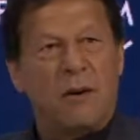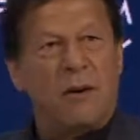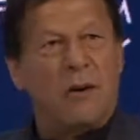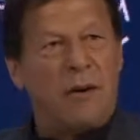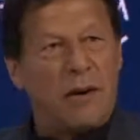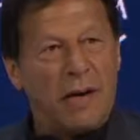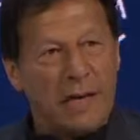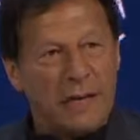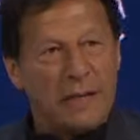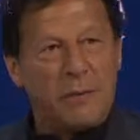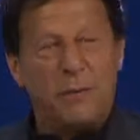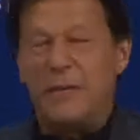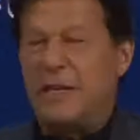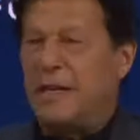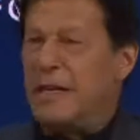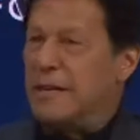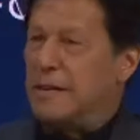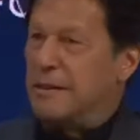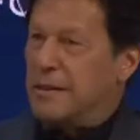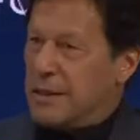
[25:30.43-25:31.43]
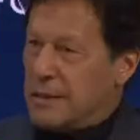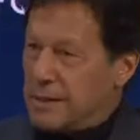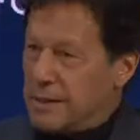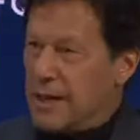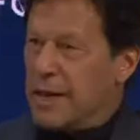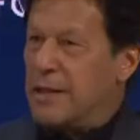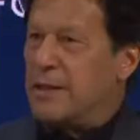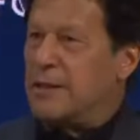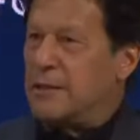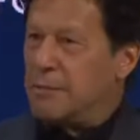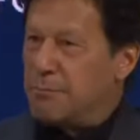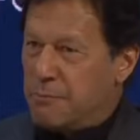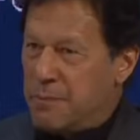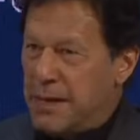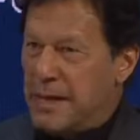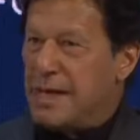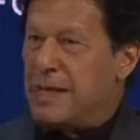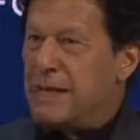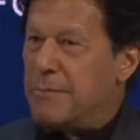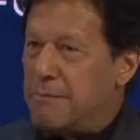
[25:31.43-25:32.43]
Already we are trying to
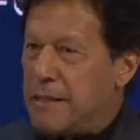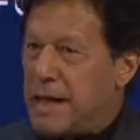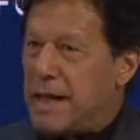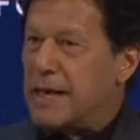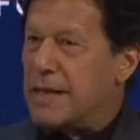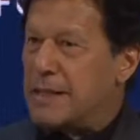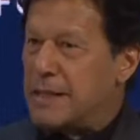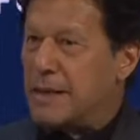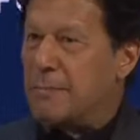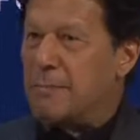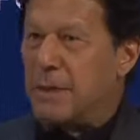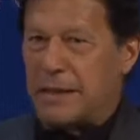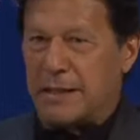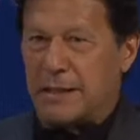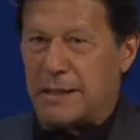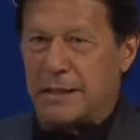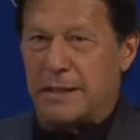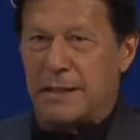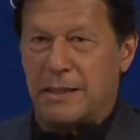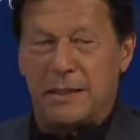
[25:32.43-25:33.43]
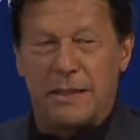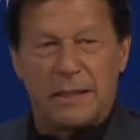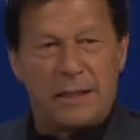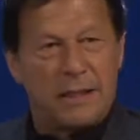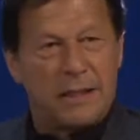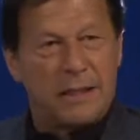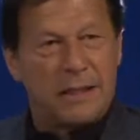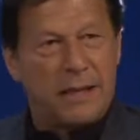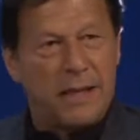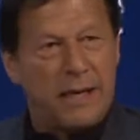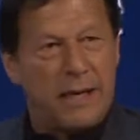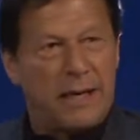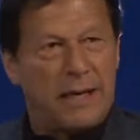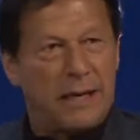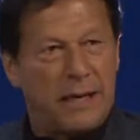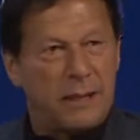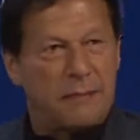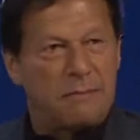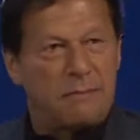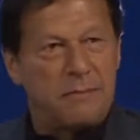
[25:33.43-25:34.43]
barely manage our budgets and
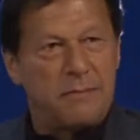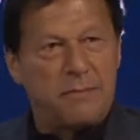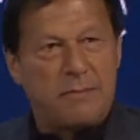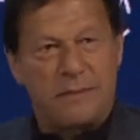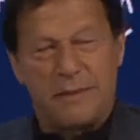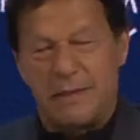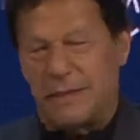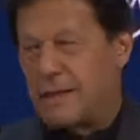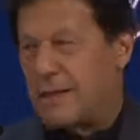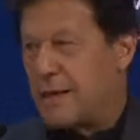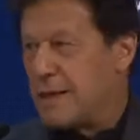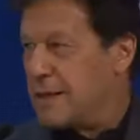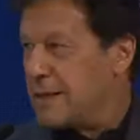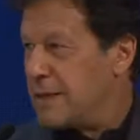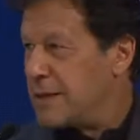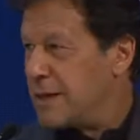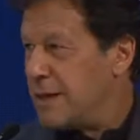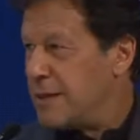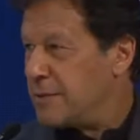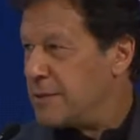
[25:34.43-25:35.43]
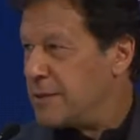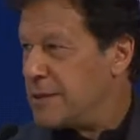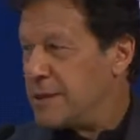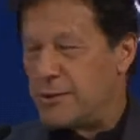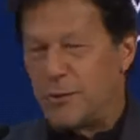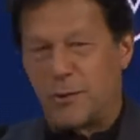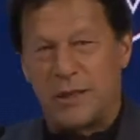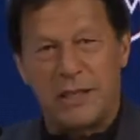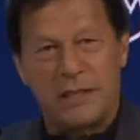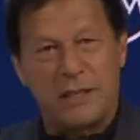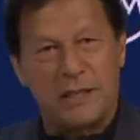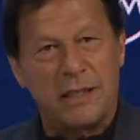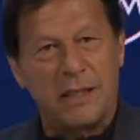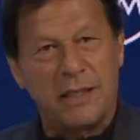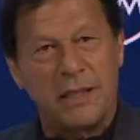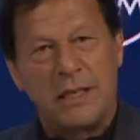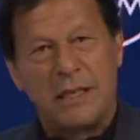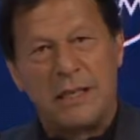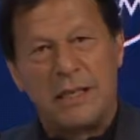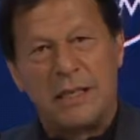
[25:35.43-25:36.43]
our current account
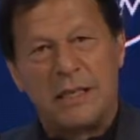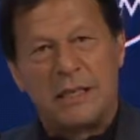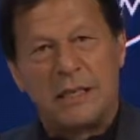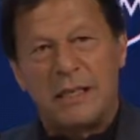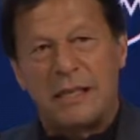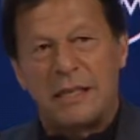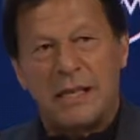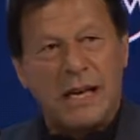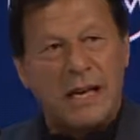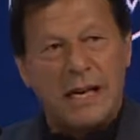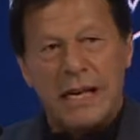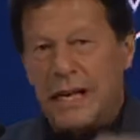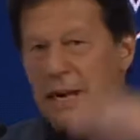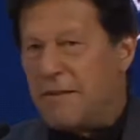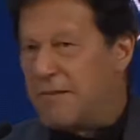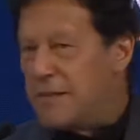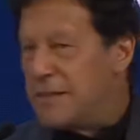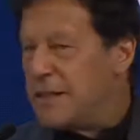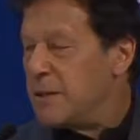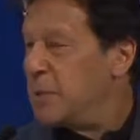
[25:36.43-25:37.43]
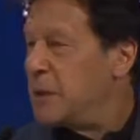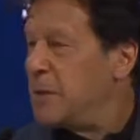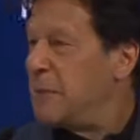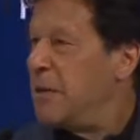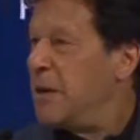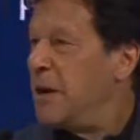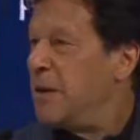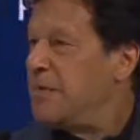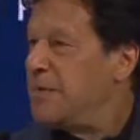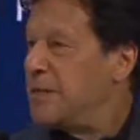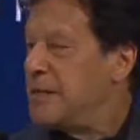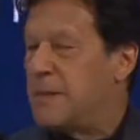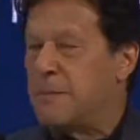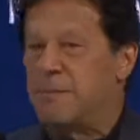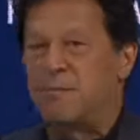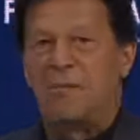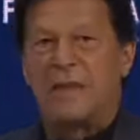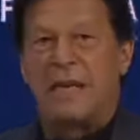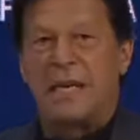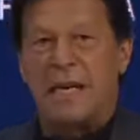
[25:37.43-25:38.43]
situation. Suddenly everything will be offset.
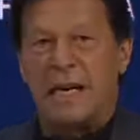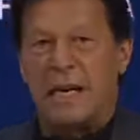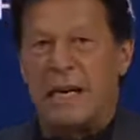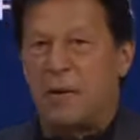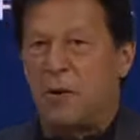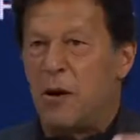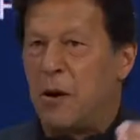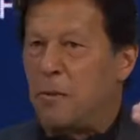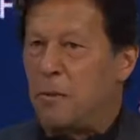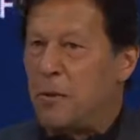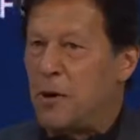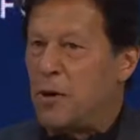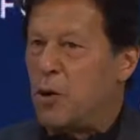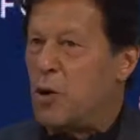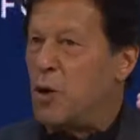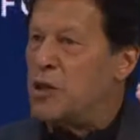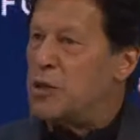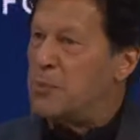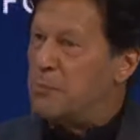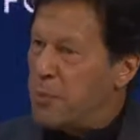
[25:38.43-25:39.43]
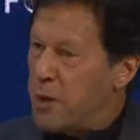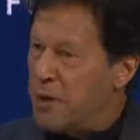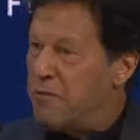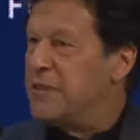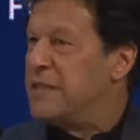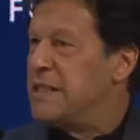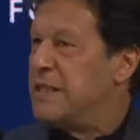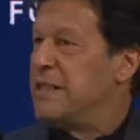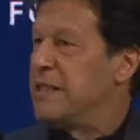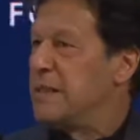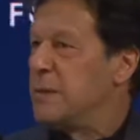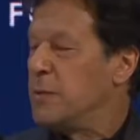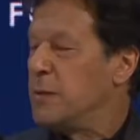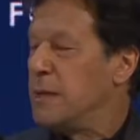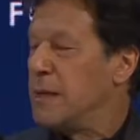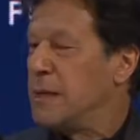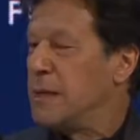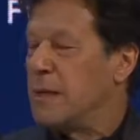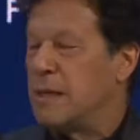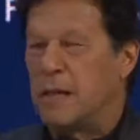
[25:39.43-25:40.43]
It'll cause poverty in the
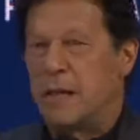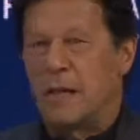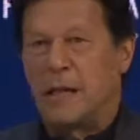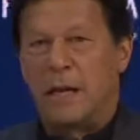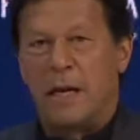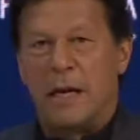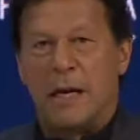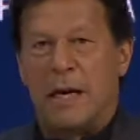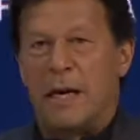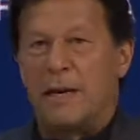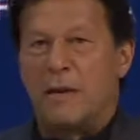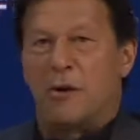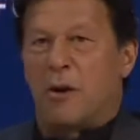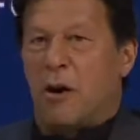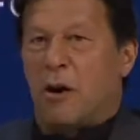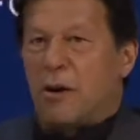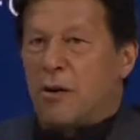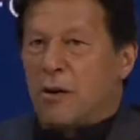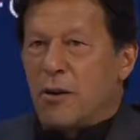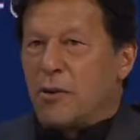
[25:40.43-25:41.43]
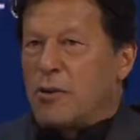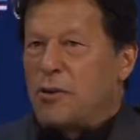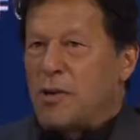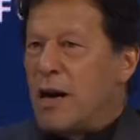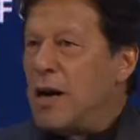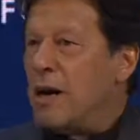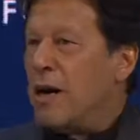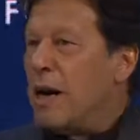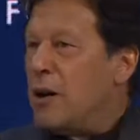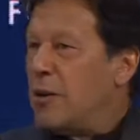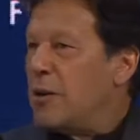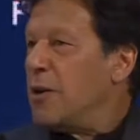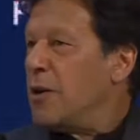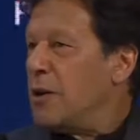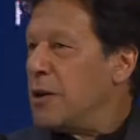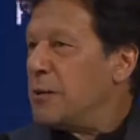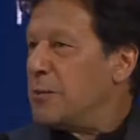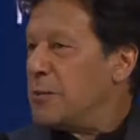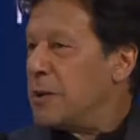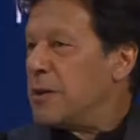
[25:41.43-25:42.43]
world. And God knows how
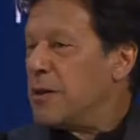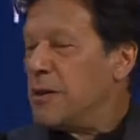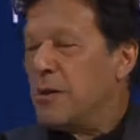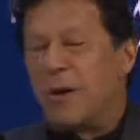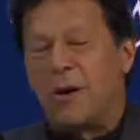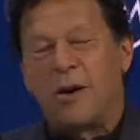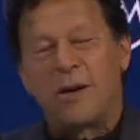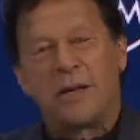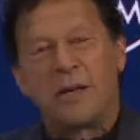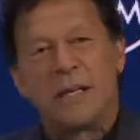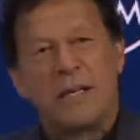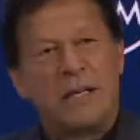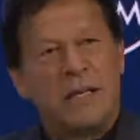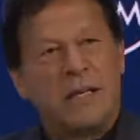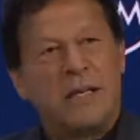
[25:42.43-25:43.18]
long it will go on.